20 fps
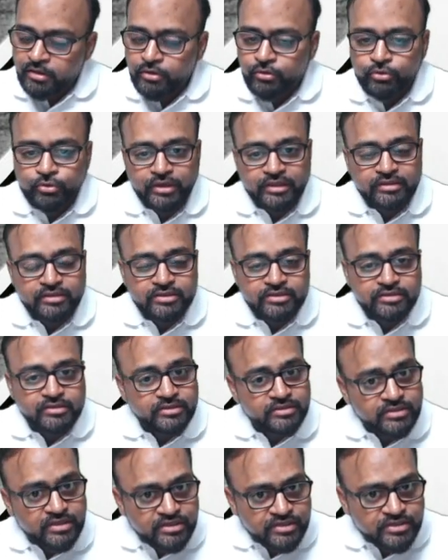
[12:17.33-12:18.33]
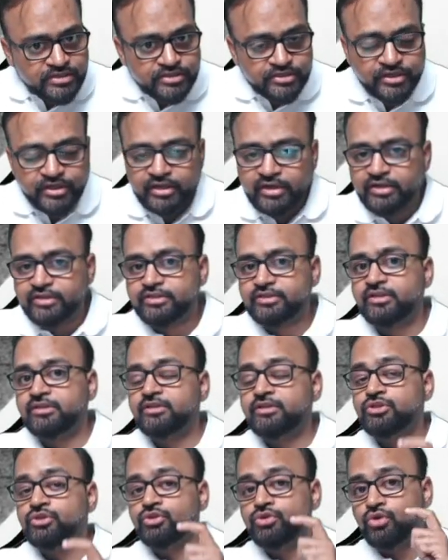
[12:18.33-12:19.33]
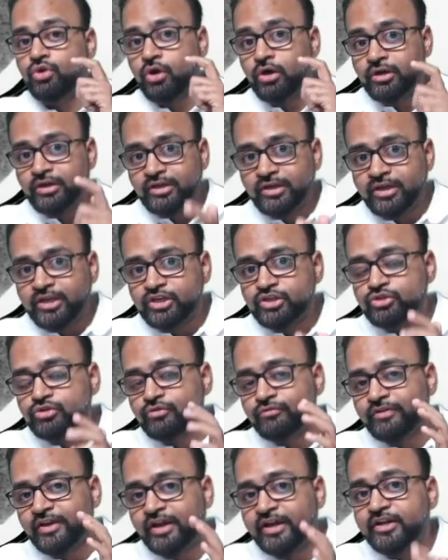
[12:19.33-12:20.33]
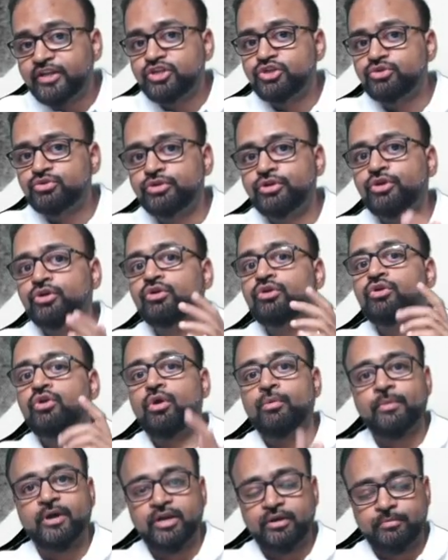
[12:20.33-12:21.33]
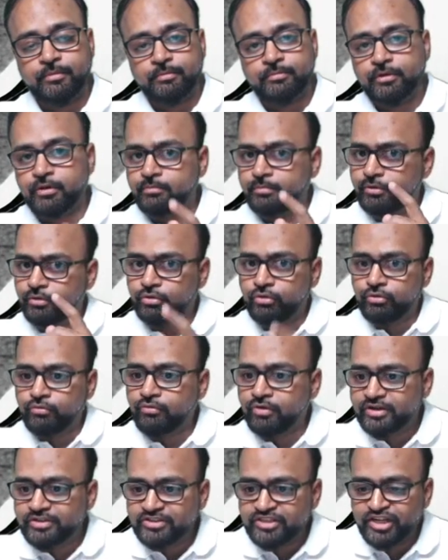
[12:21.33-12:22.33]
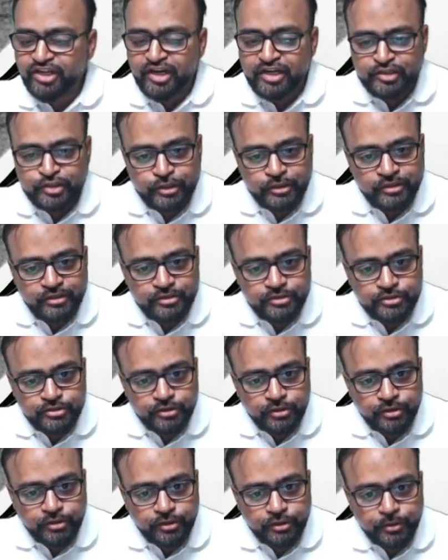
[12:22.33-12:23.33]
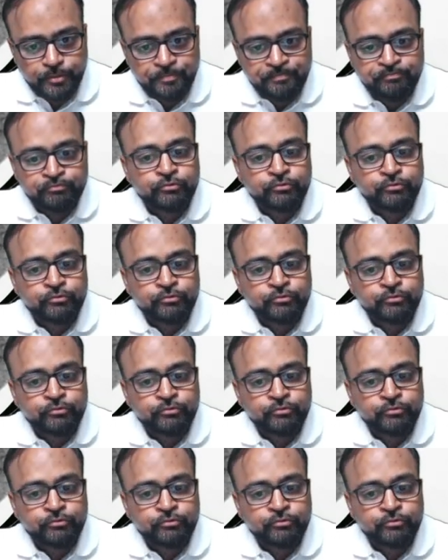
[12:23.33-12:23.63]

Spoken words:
look at this. This is a history clincher. This is not a case of head injury or trauma, remember, but look what is the classical history here.